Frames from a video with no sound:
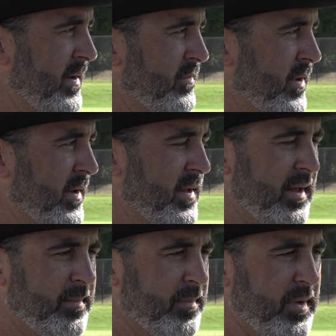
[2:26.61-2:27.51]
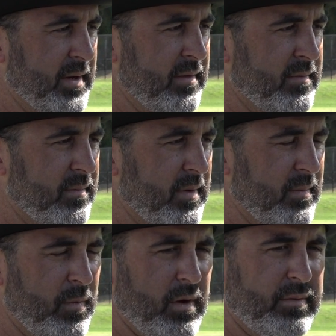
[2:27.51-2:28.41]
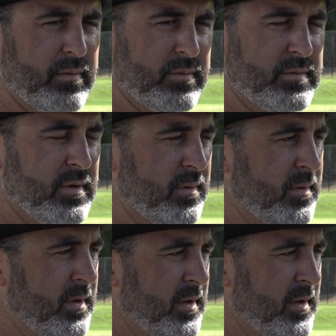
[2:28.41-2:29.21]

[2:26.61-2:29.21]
training camp and meetings and walkthroughs. So